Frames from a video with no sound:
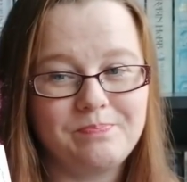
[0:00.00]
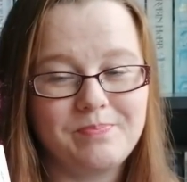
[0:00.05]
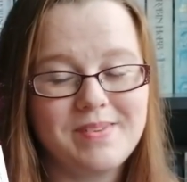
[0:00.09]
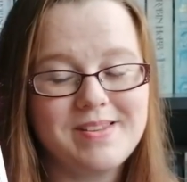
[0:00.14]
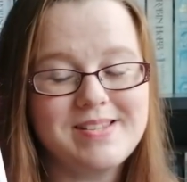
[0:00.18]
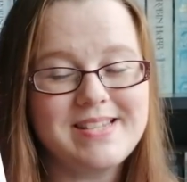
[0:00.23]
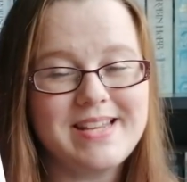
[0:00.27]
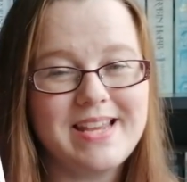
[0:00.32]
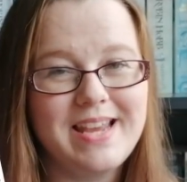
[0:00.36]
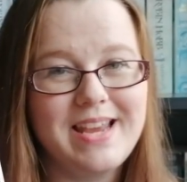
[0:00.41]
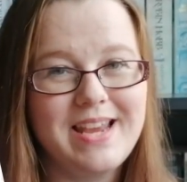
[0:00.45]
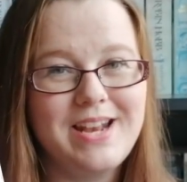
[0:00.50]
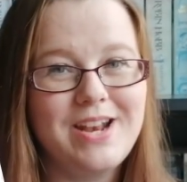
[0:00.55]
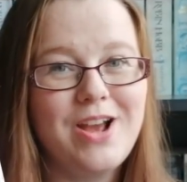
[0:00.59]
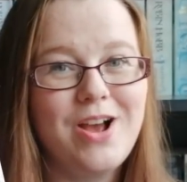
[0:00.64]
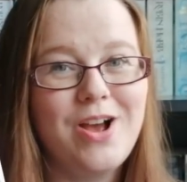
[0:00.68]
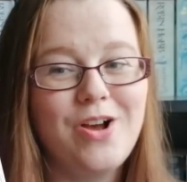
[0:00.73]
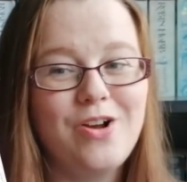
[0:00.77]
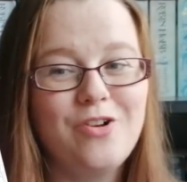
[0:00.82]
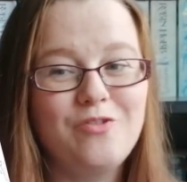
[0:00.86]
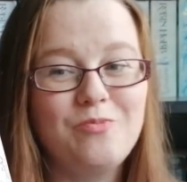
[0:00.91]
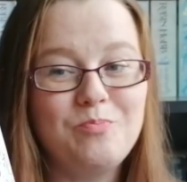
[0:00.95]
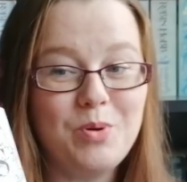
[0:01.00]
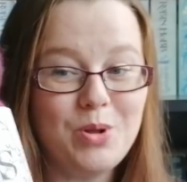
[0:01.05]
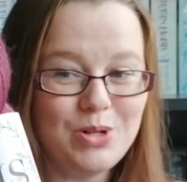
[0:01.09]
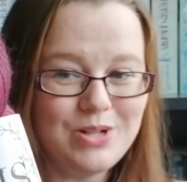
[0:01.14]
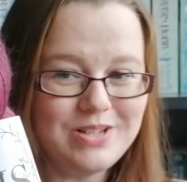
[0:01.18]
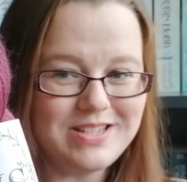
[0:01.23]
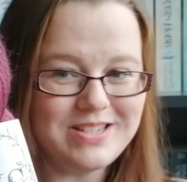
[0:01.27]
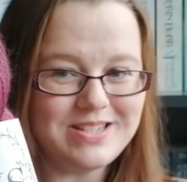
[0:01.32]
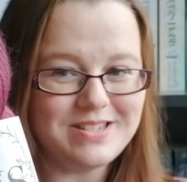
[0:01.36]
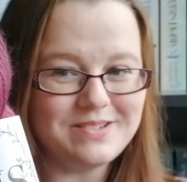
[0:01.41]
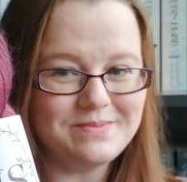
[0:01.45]
skein of
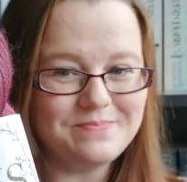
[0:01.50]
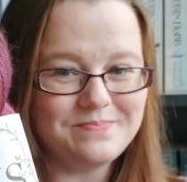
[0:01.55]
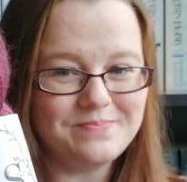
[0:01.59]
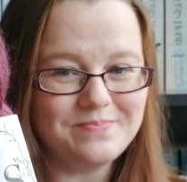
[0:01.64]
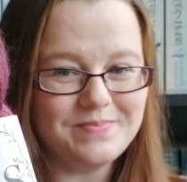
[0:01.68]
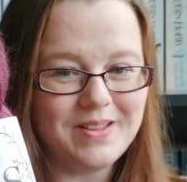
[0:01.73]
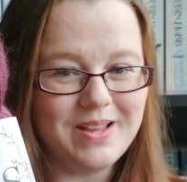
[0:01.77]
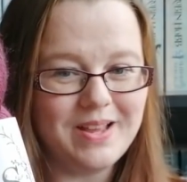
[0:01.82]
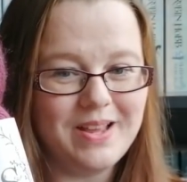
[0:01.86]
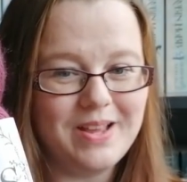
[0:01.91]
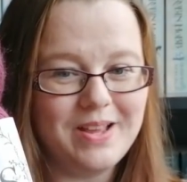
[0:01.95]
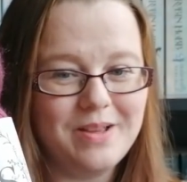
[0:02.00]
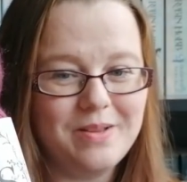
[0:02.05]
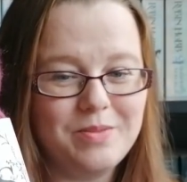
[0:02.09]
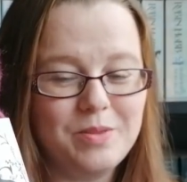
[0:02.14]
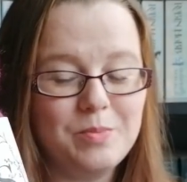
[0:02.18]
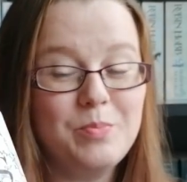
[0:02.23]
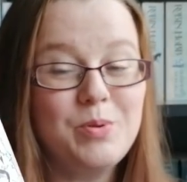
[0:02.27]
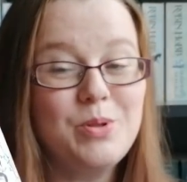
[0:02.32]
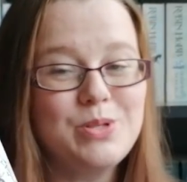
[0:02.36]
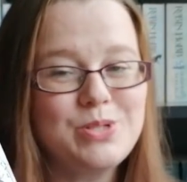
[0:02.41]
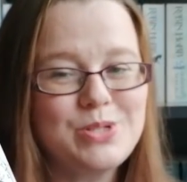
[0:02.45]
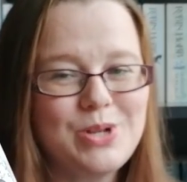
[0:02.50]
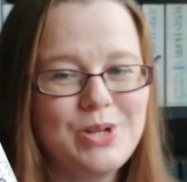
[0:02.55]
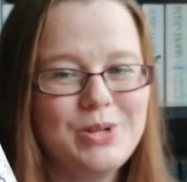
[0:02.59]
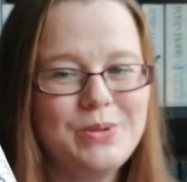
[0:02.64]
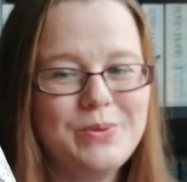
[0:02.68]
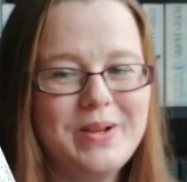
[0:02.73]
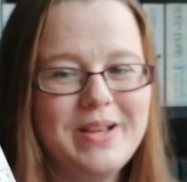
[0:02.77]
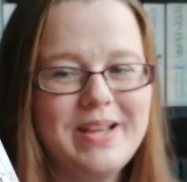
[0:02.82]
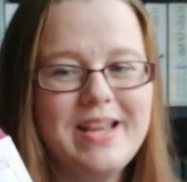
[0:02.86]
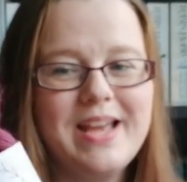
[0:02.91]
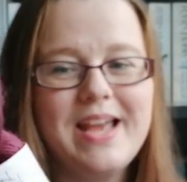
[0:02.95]
Pulse, the Pulse
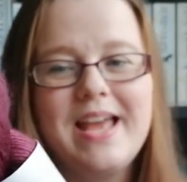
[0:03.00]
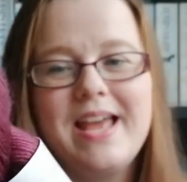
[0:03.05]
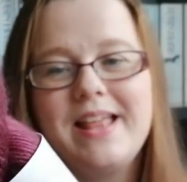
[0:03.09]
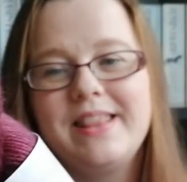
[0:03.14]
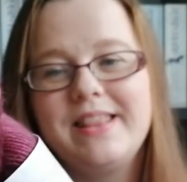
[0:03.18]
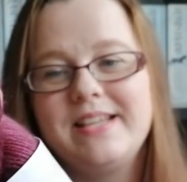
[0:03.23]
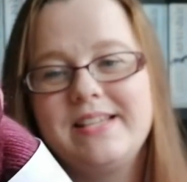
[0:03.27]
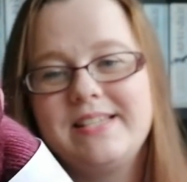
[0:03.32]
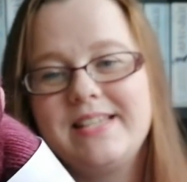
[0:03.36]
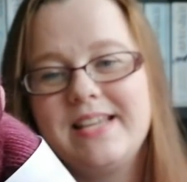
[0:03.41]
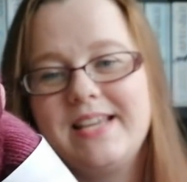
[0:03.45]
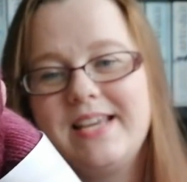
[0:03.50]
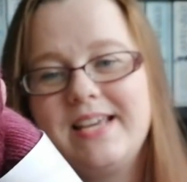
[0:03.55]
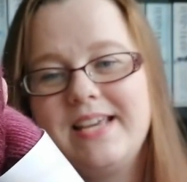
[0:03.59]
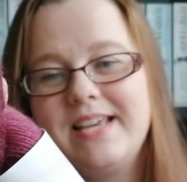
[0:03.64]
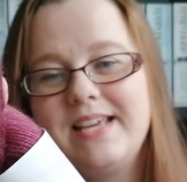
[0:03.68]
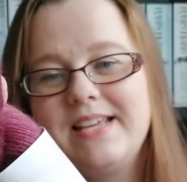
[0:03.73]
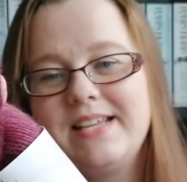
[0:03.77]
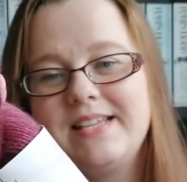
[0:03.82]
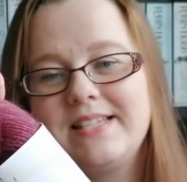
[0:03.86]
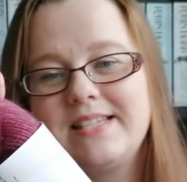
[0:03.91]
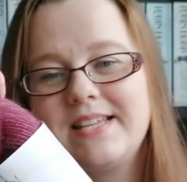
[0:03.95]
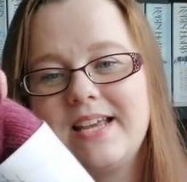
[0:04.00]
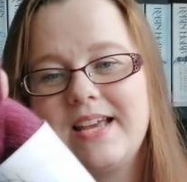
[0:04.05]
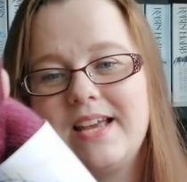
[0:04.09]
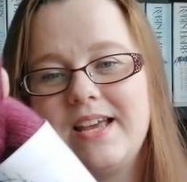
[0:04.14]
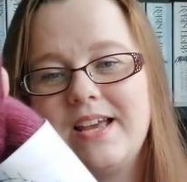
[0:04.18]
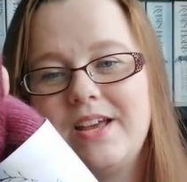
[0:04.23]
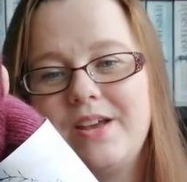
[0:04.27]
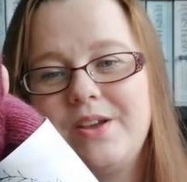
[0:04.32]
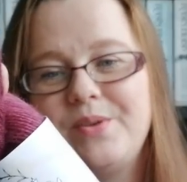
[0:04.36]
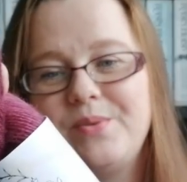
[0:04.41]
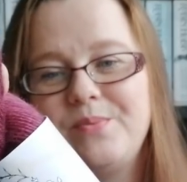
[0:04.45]
colourway. This is
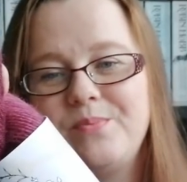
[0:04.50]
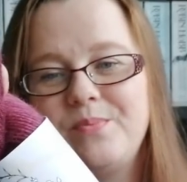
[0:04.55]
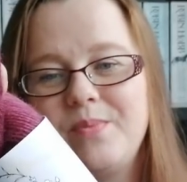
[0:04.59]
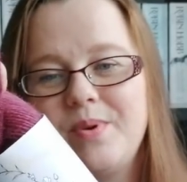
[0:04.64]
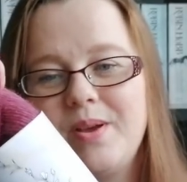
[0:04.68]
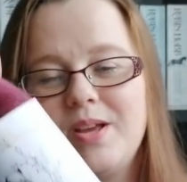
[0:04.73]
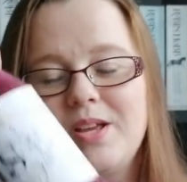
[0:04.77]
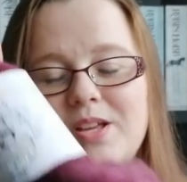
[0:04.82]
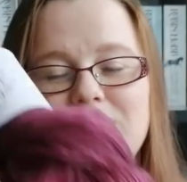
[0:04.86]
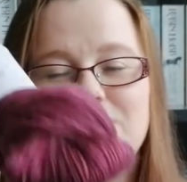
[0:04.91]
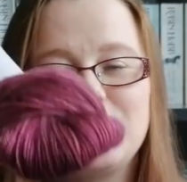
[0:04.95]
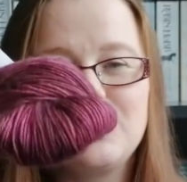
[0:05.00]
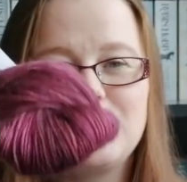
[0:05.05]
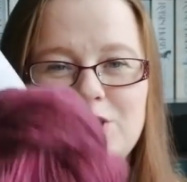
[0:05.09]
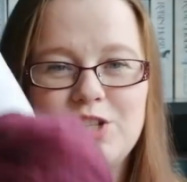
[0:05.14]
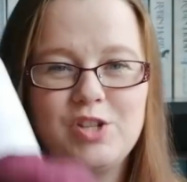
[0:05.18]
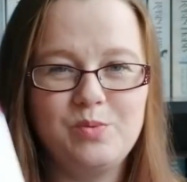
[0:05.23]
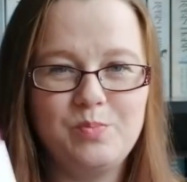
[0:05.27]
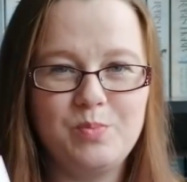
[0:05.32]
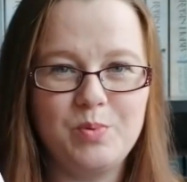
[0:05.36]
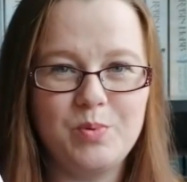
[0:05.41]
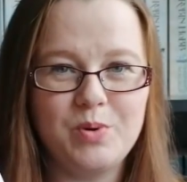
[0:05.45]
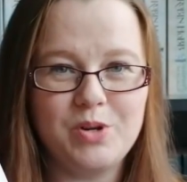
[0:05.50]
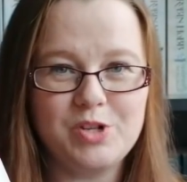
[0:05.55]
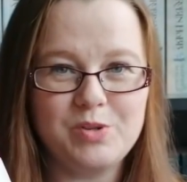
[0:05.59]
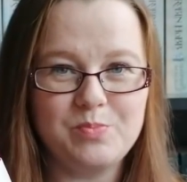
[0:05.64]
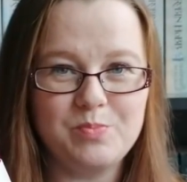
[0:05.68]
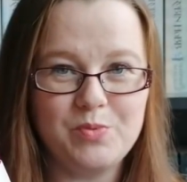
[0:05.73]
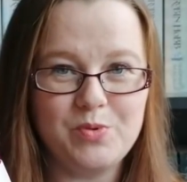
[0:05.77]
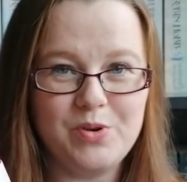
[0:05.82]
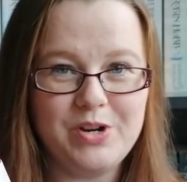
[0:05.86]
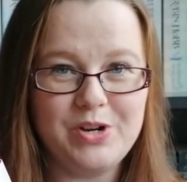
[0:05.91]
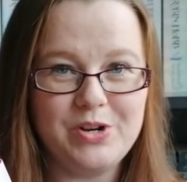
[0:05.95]
a
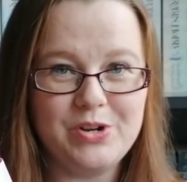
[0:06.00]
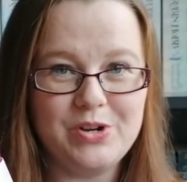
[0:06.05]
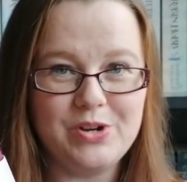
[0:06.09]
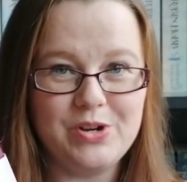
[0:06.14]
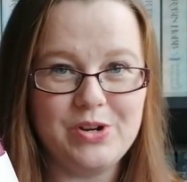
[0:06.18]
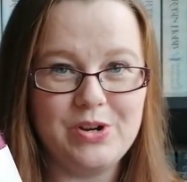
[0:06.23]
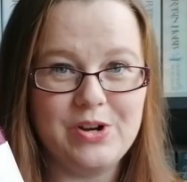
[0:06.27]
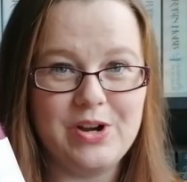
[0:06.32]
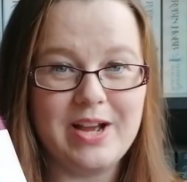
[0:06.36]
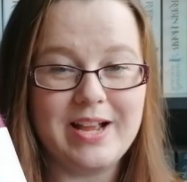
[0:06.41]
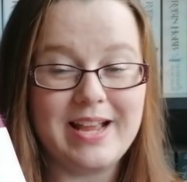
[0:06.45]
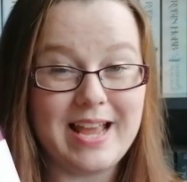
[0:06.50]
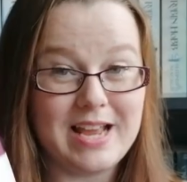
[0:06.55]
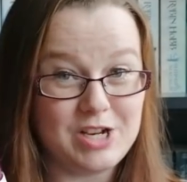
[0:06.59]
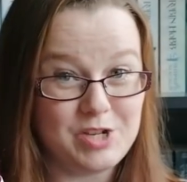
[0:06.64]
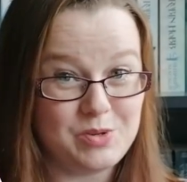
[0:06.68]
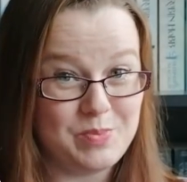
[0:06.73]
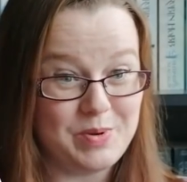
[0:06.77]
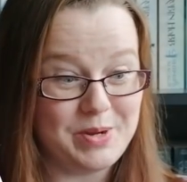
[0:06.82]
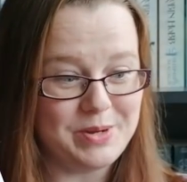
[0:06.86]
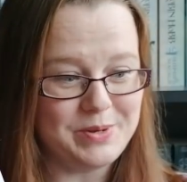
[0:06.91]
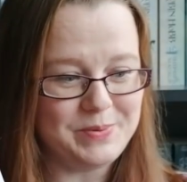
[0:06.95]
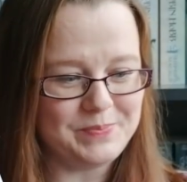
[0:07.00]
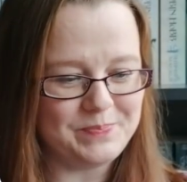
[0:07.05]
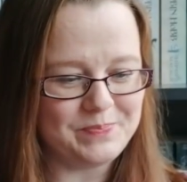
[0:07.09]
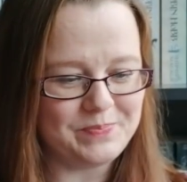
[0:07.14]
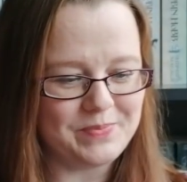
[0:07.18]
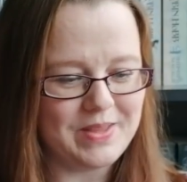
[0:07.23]
superwash merino cashmere.